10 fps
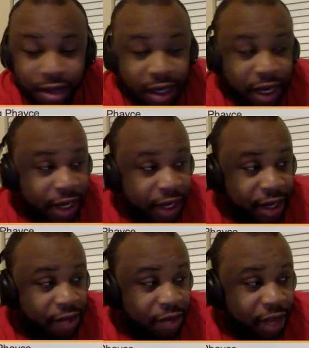and
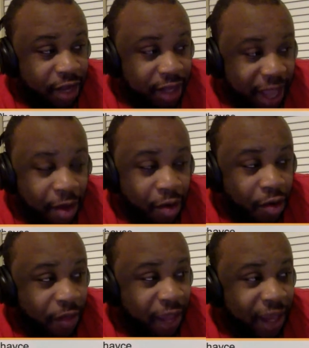you get that
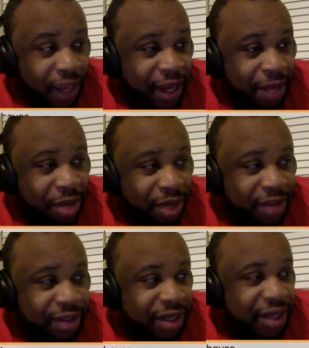on that, and then
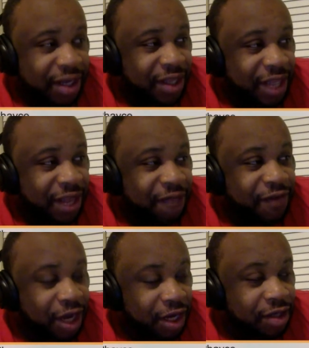plus they've
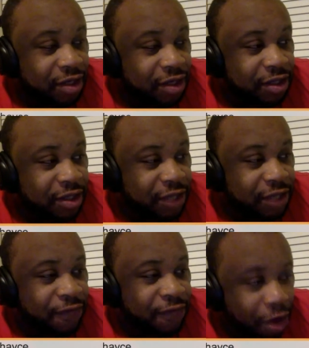done thus
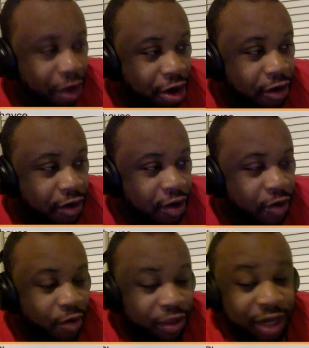far
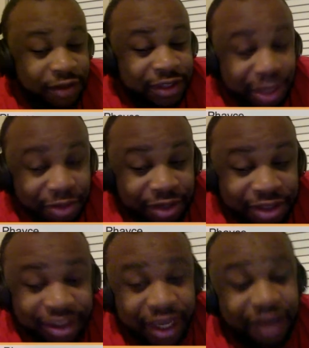with their series,
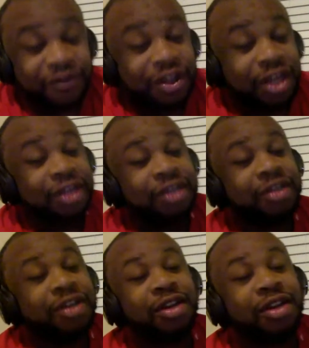they've done
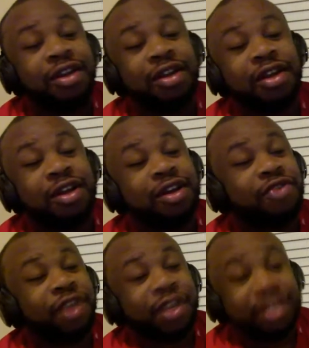
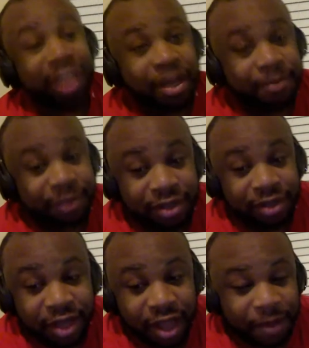great jobs.
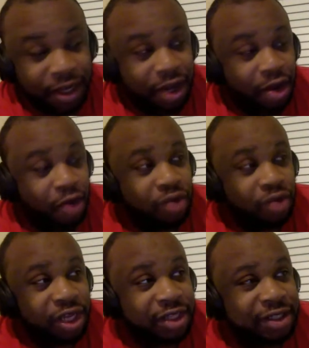I mean, the
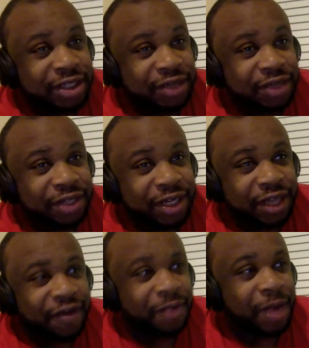only series that
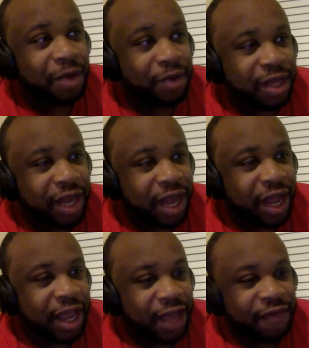they've come out with that I
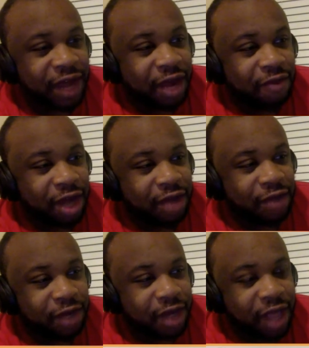have not rocked
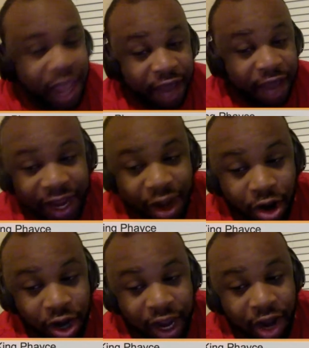with, I have not
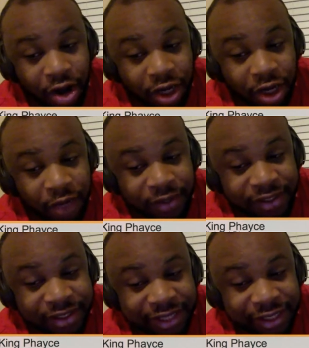all got all in with
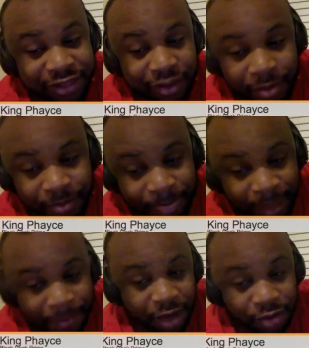Sense8, so I'm
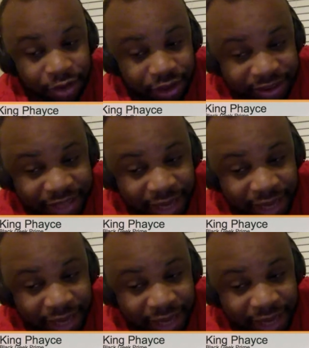not going to judge that